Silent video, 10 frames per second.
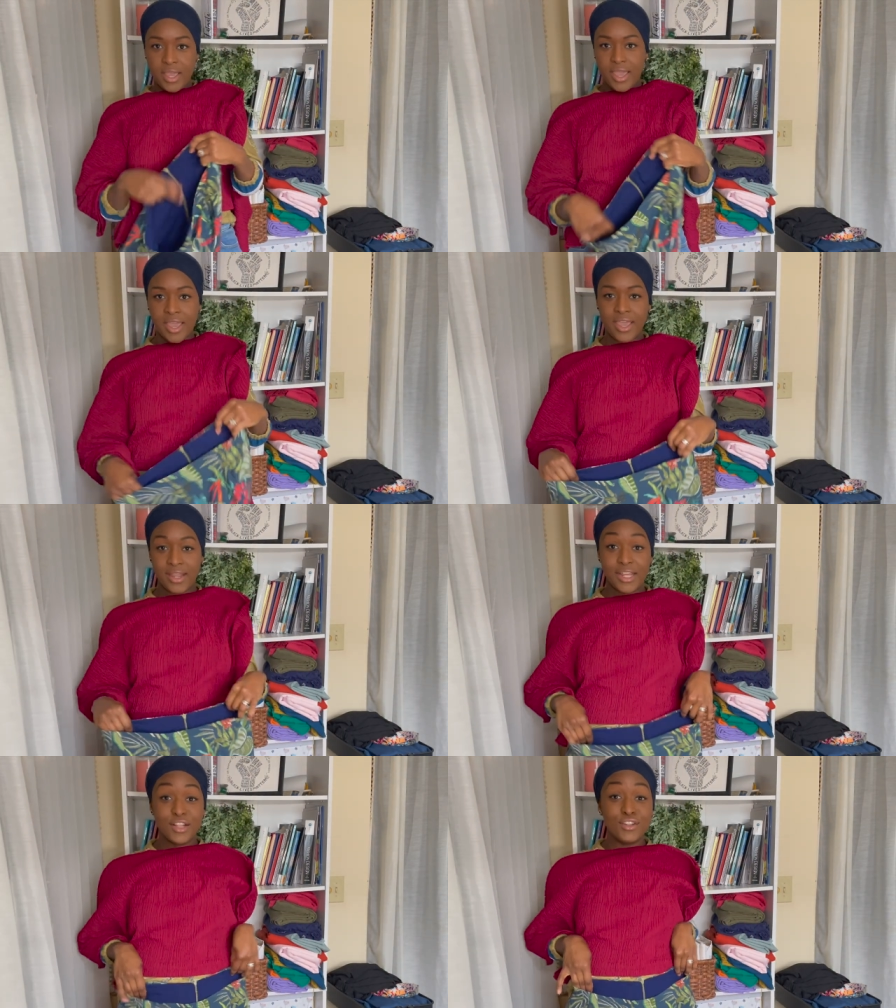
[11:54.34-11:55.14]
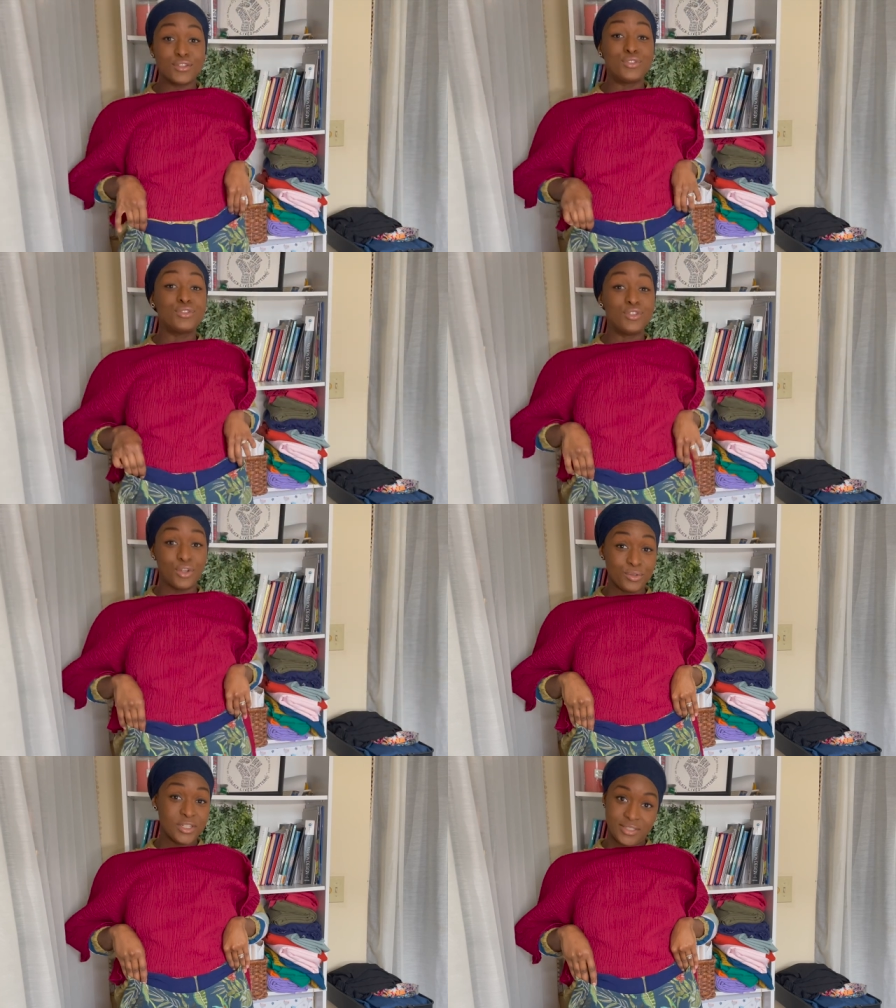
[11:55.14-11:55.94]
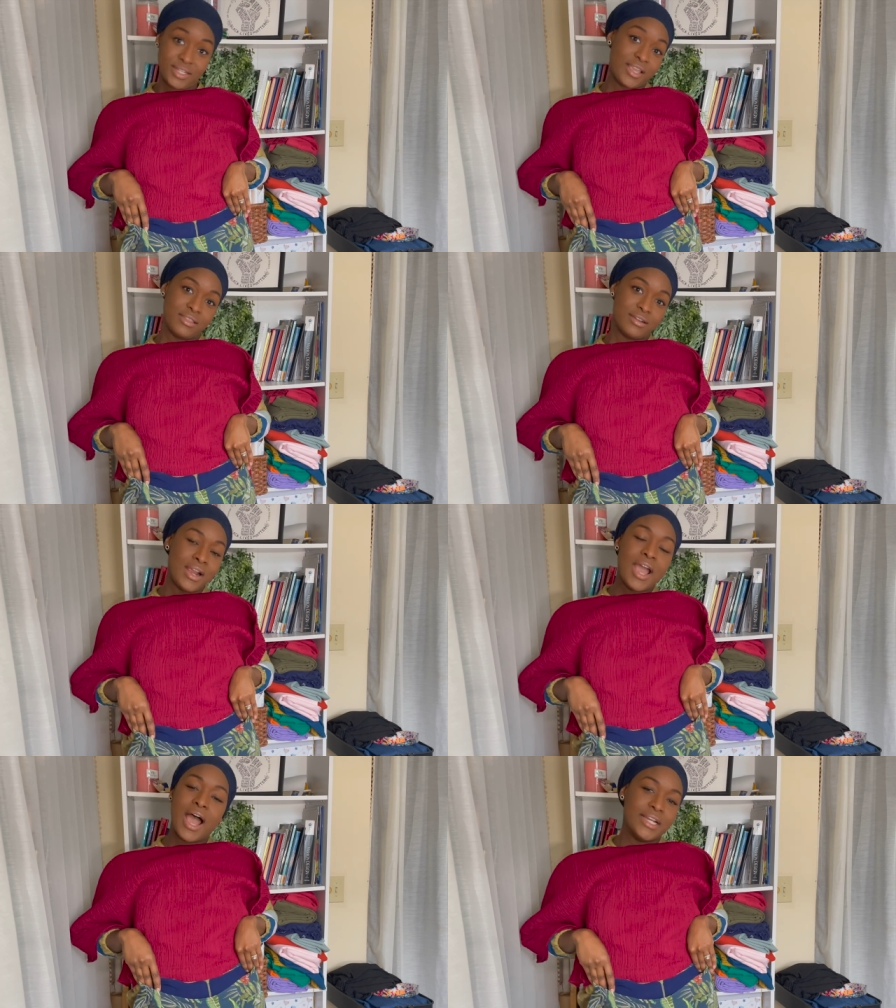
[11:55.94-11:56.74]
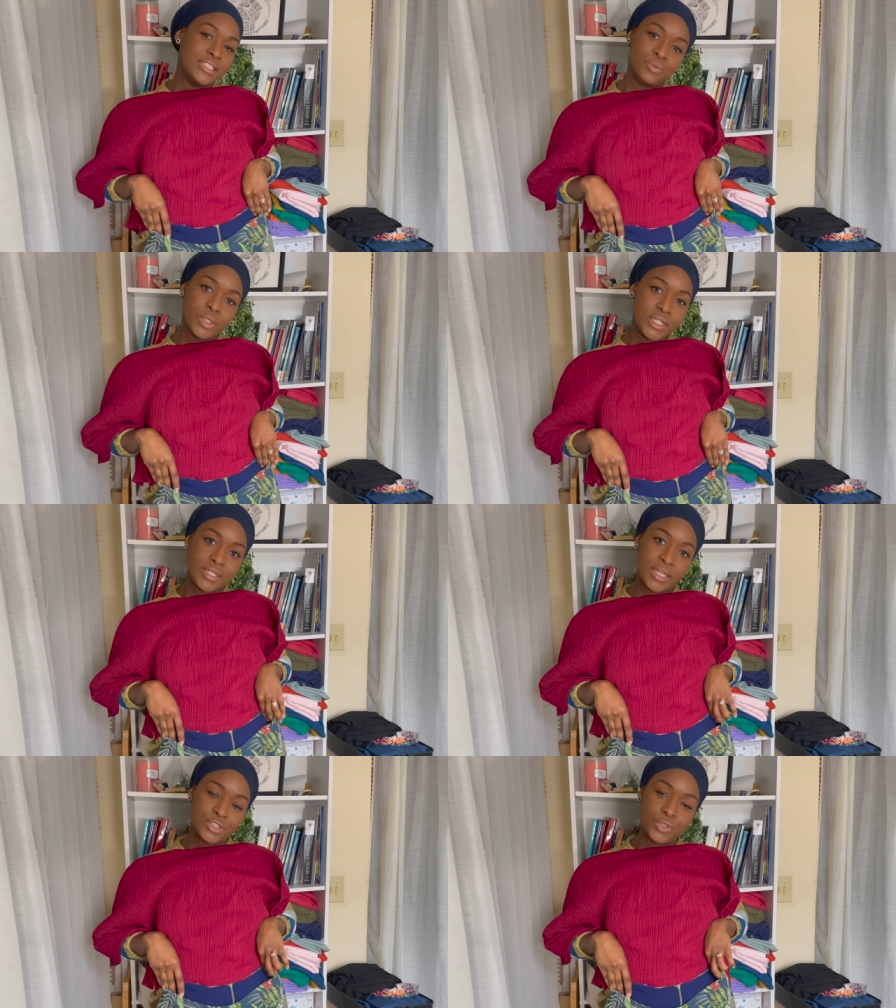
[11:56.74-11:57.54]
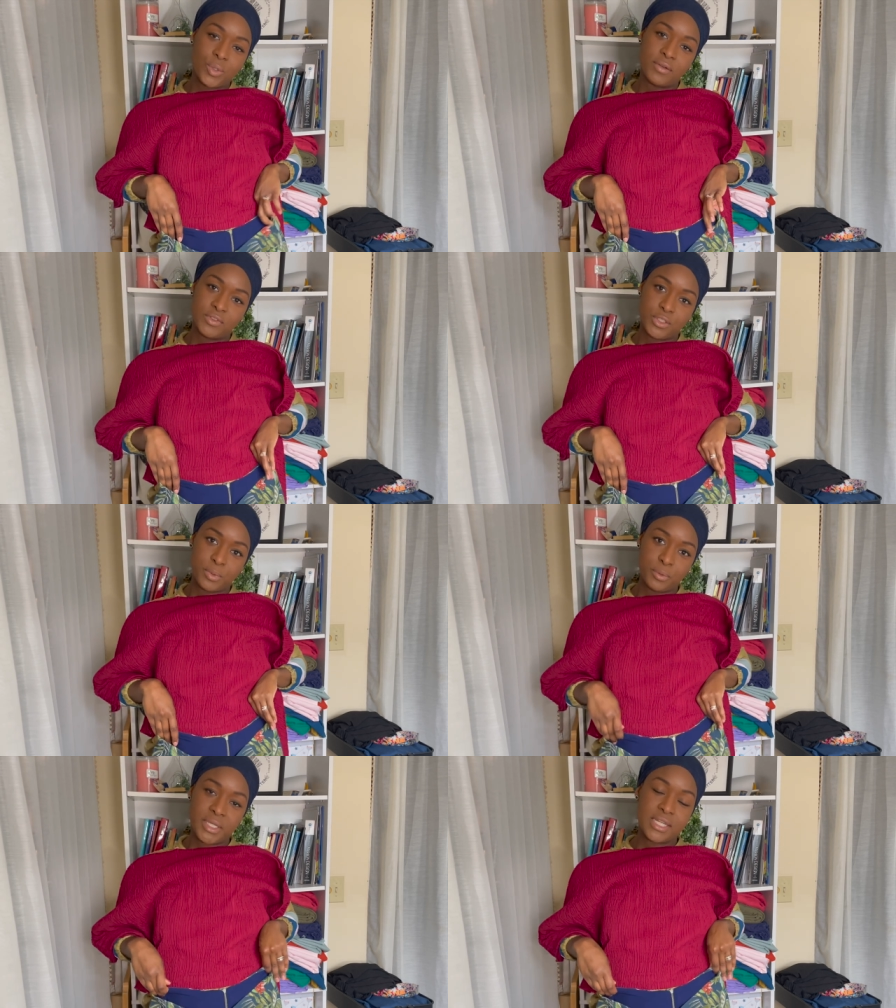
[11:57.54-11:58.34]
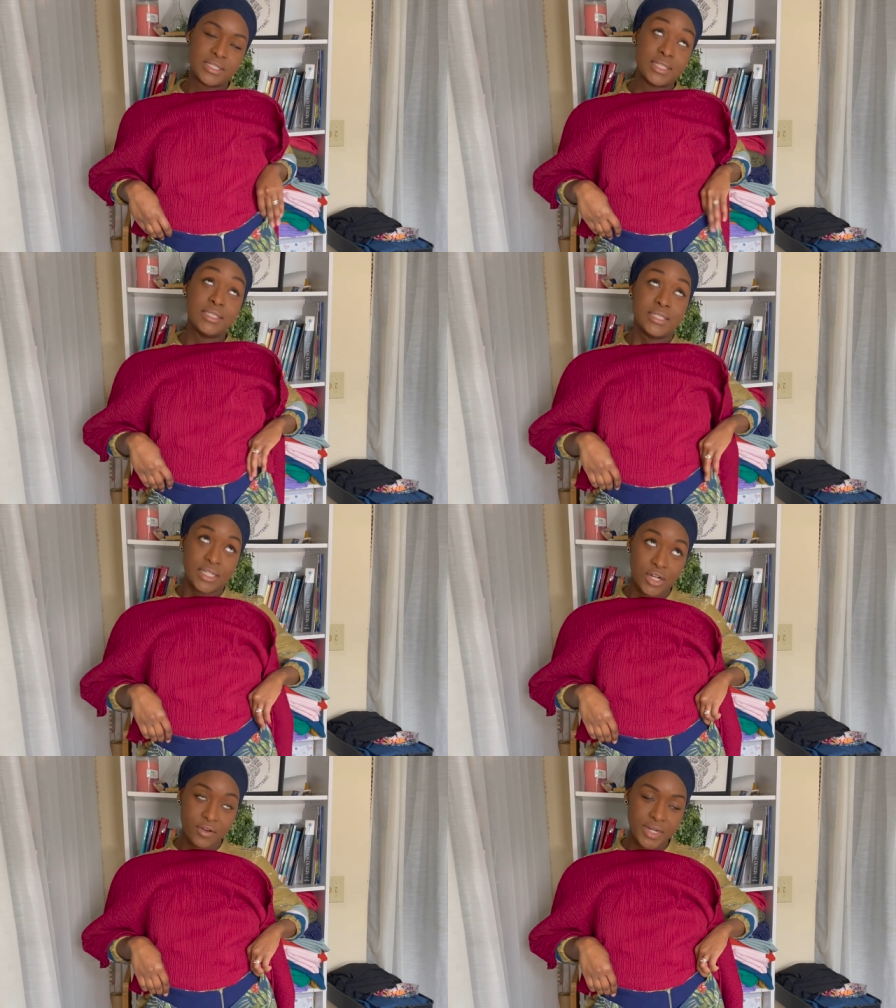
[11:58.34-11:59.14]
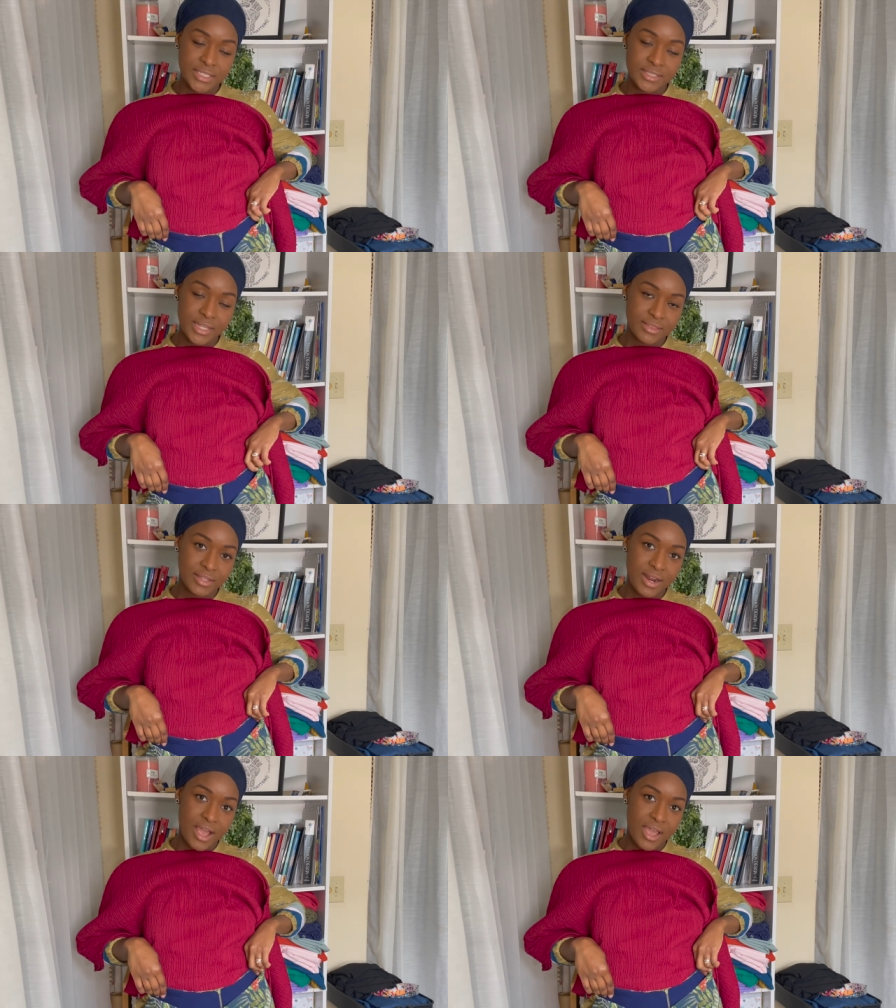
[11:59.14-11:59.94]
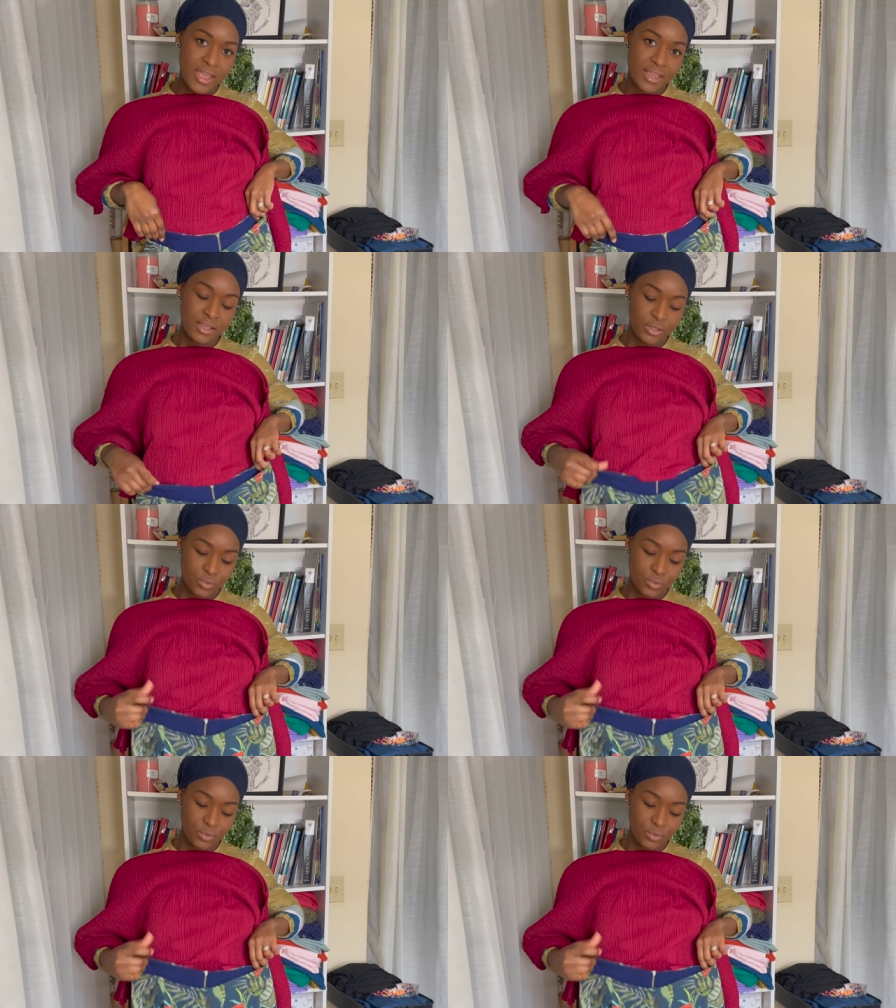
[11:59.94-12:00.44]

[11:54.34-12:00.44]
and it looks so good together. I didn't want to get too comfortable because I did already state that I